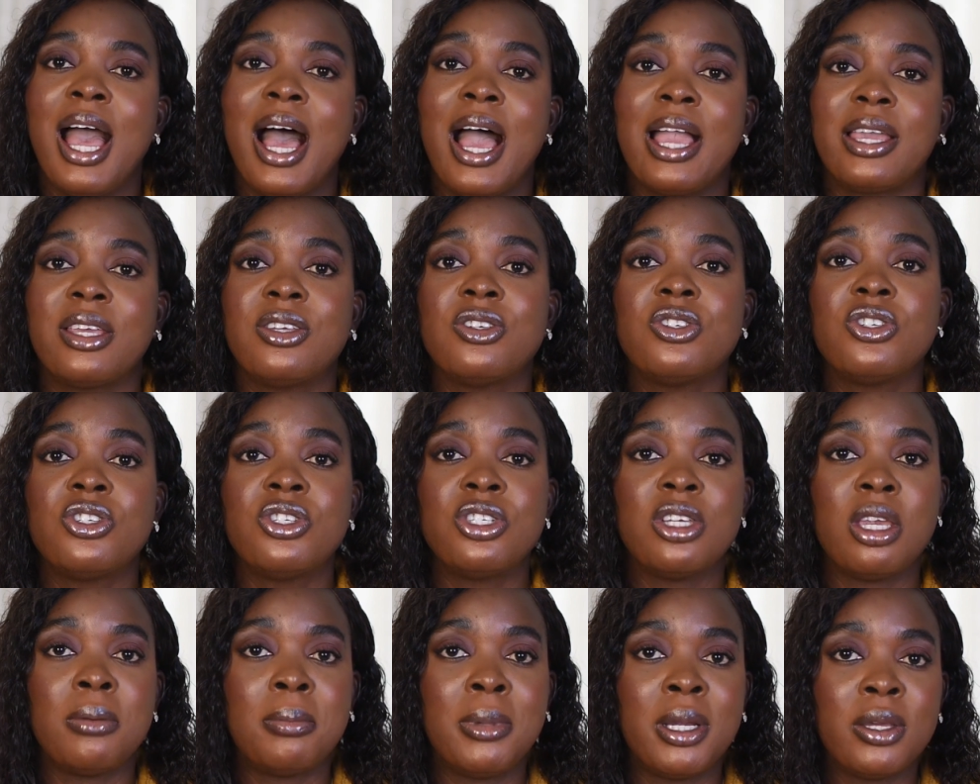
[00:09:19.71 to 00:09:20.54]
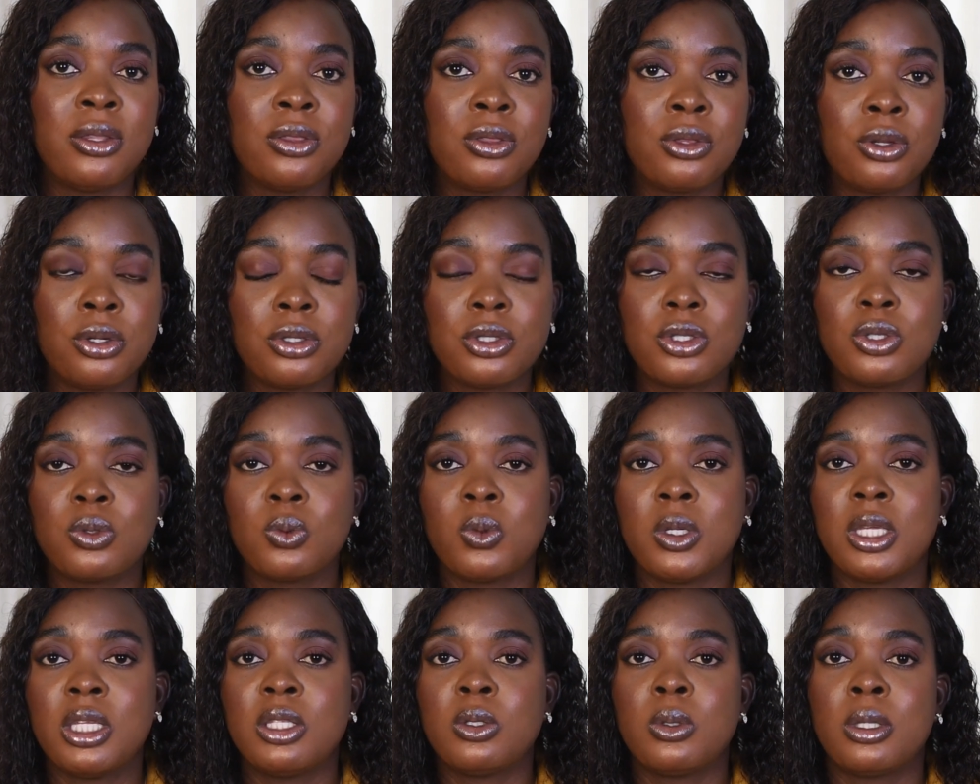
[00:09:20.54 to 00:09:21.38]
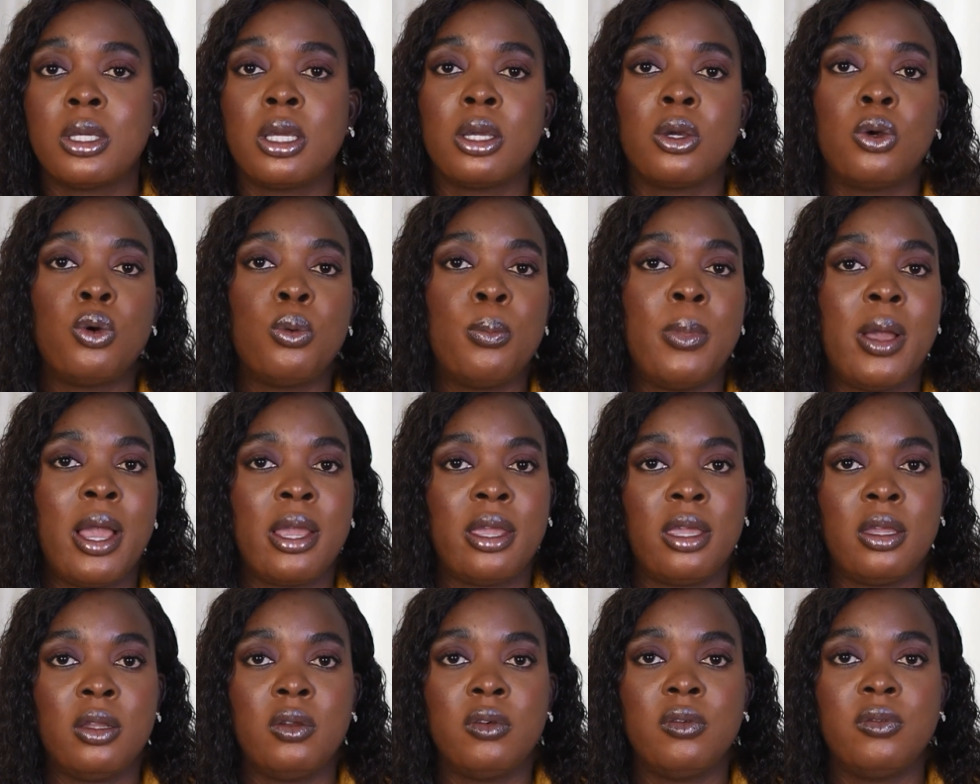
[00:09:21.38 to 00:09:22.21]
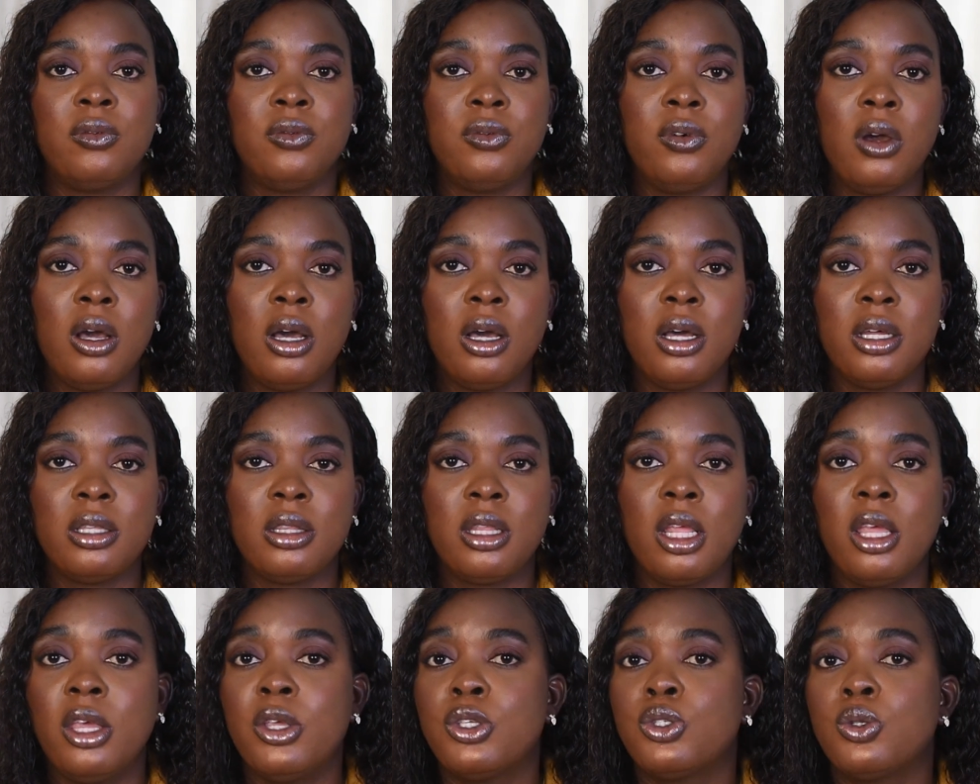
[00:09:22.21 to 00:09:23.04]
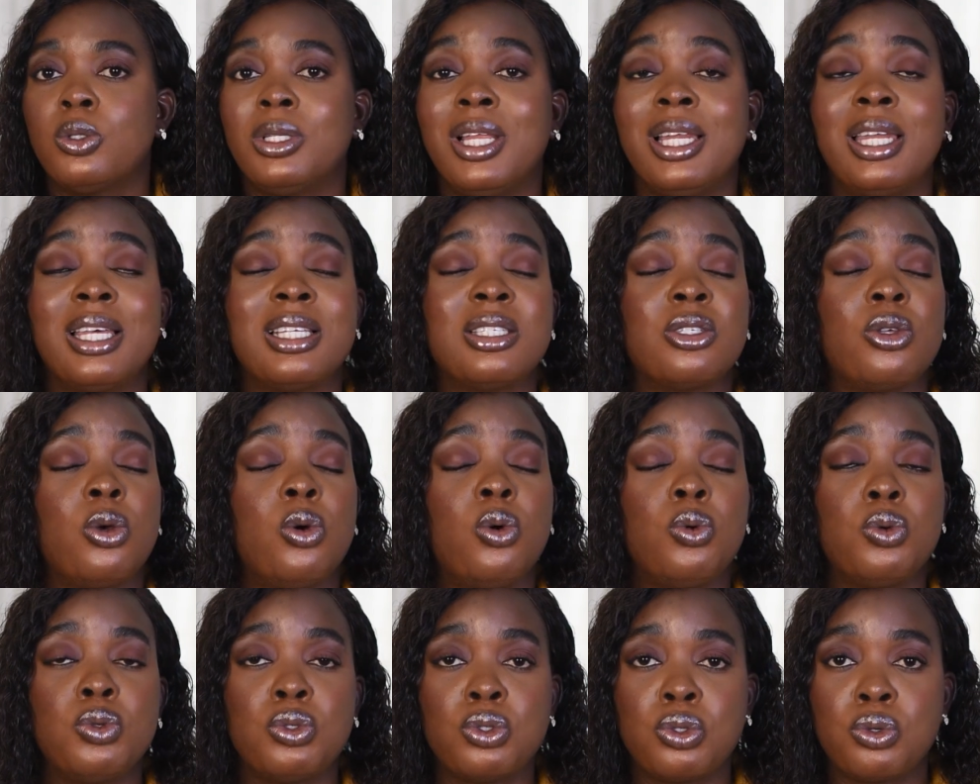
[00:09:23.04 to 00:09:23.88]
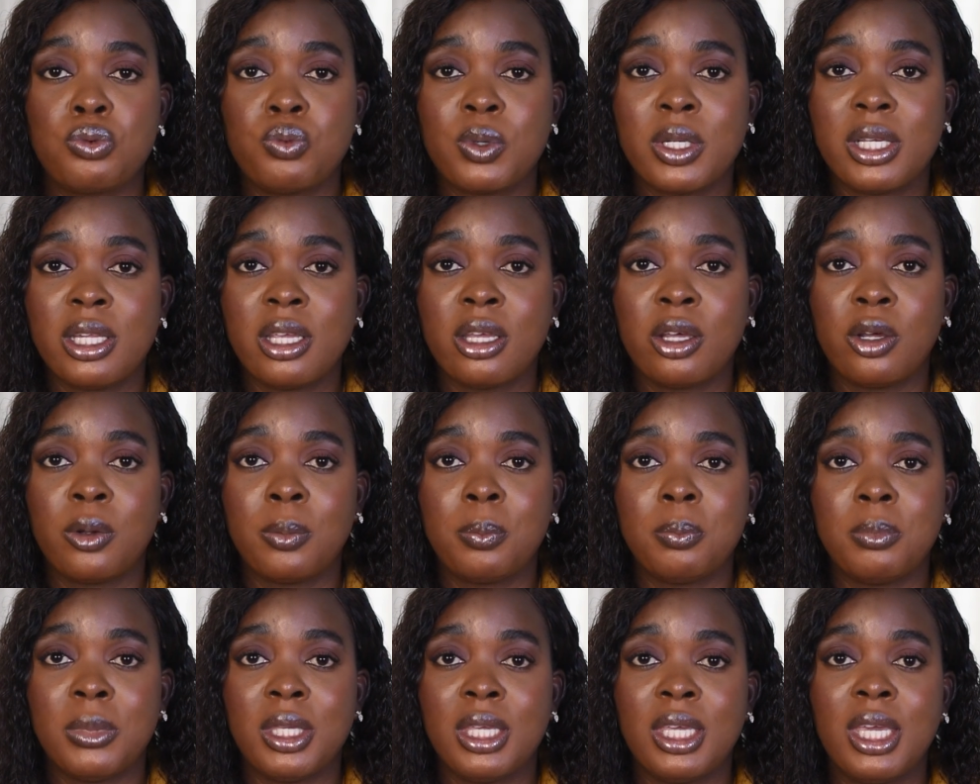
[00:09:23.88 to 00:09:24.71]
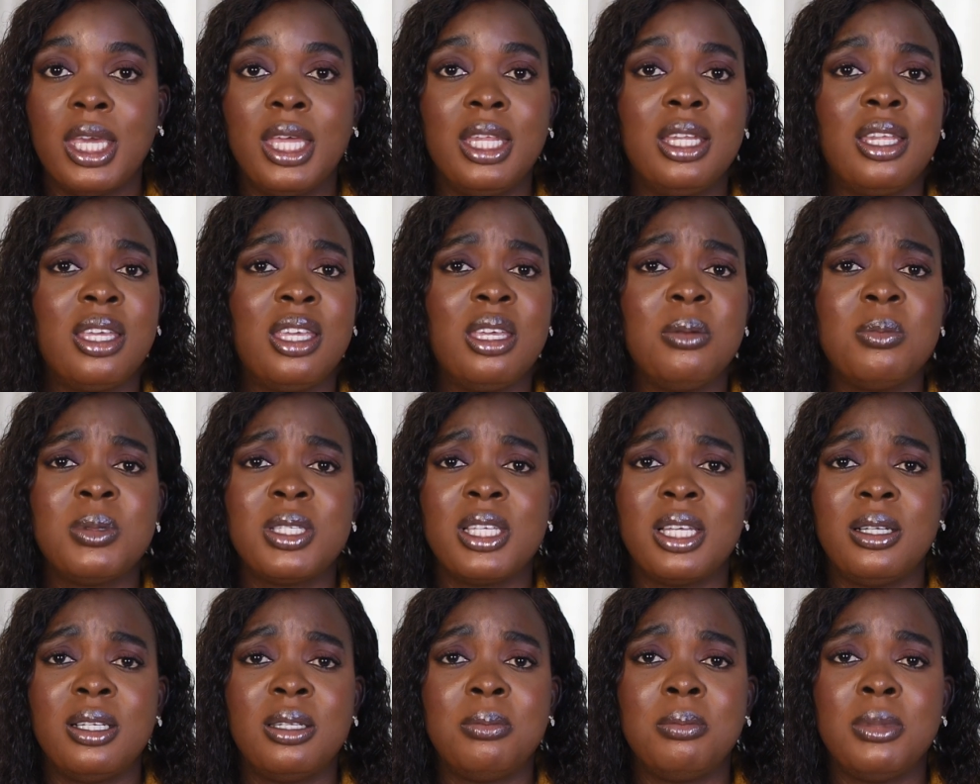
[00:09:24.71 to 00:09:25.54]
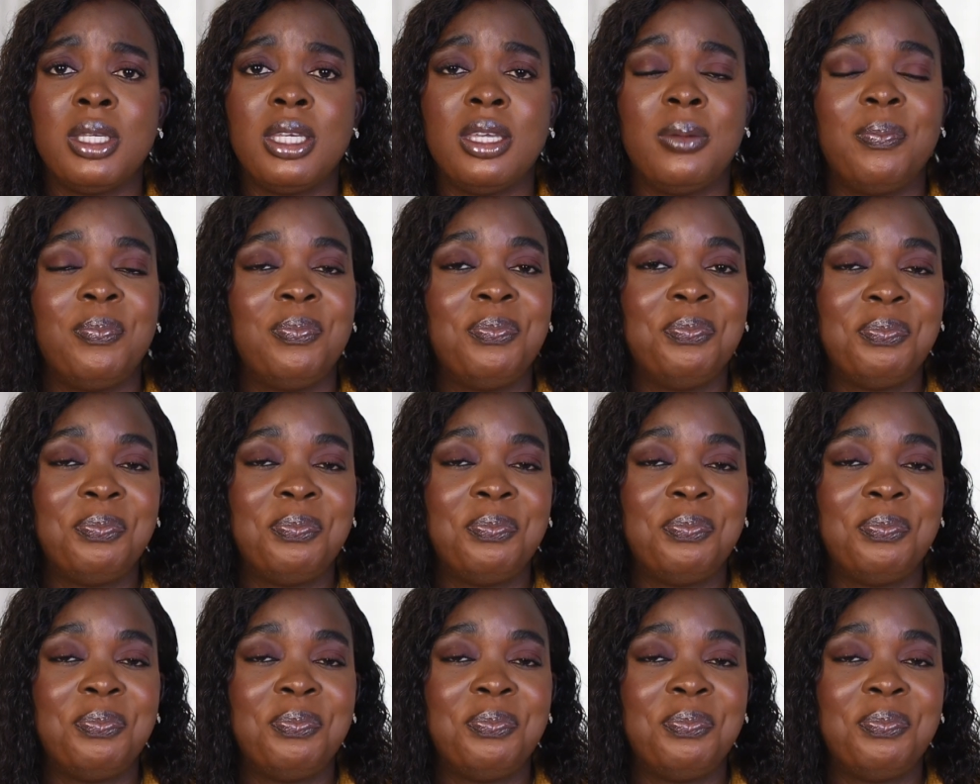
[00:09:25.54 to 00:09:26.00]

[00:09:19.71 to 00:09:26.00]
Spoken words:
I can share my thoughts with. We can go back and forth. So that has also really helped me. They keep telling me,